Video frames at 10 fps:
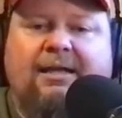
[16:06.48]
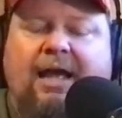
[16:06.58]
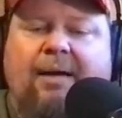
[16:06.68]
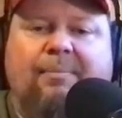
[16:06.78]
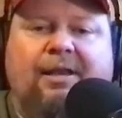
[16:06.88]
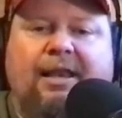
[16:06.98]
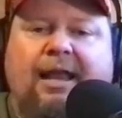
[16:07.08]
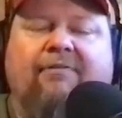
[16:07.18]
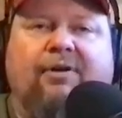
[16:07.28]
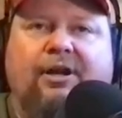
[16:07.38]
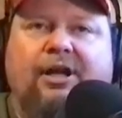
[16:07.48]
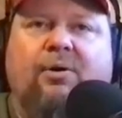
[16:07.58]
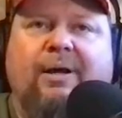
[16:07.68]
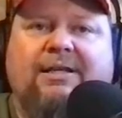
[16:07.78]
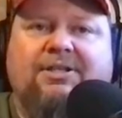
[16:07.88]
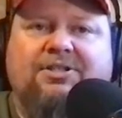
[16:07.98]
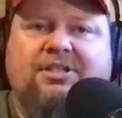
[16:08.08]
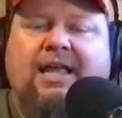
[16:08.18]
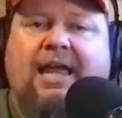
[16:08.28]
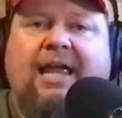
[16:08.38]
I'm never going to
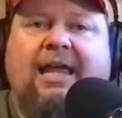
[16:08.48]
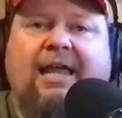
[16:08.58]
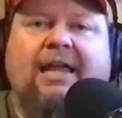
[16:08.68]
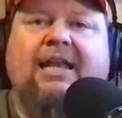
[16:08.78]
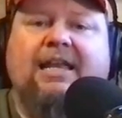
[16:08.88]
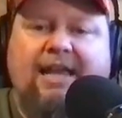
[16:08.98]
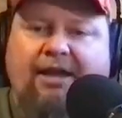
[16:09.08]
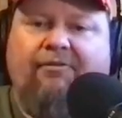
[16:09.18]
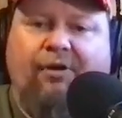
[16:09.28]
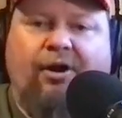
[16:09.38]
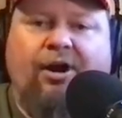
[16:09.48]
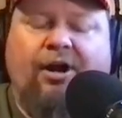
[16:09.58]
say never.